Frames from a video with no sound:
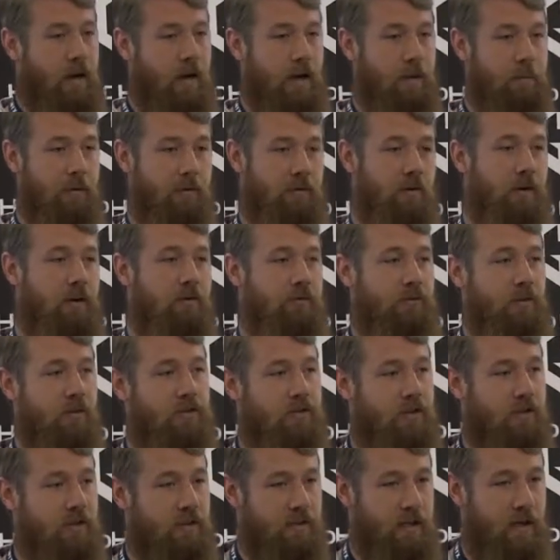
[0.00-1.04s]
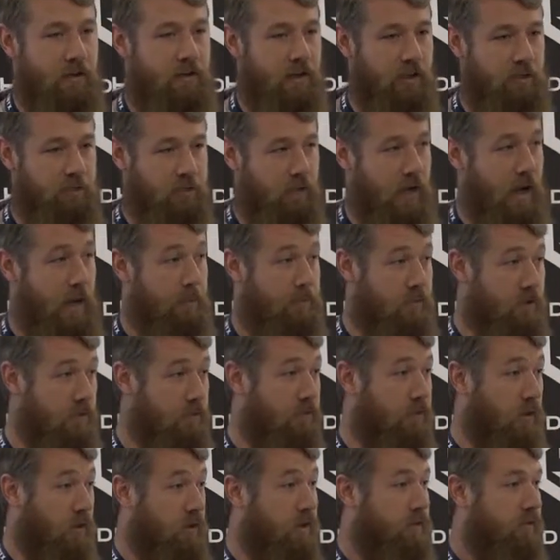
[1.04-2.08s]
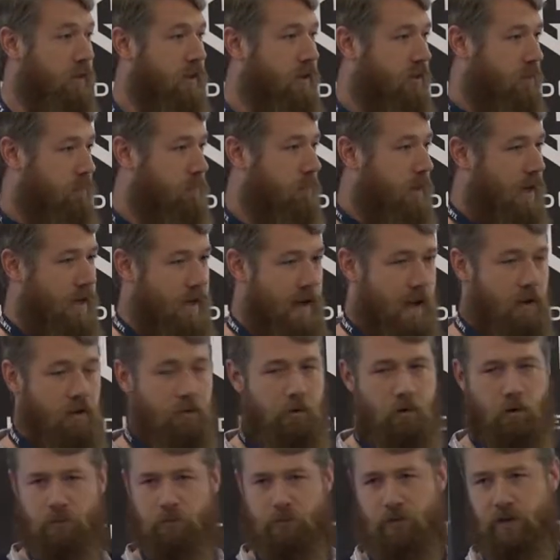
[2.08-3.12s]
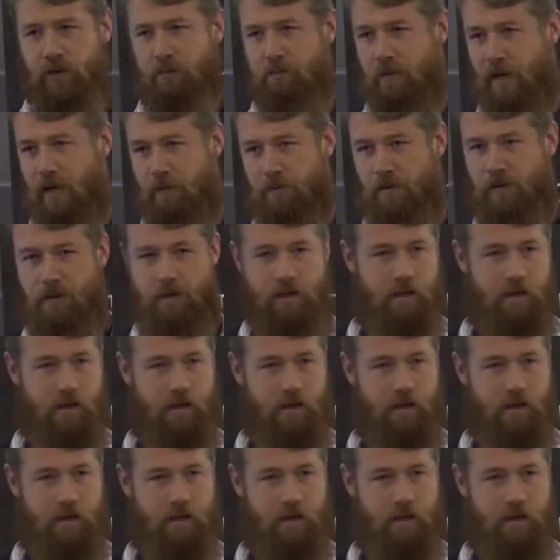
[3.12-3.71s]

I'm a software engineer at Telnyx. Perhaps you've heard of us by now, hopefully, maybe.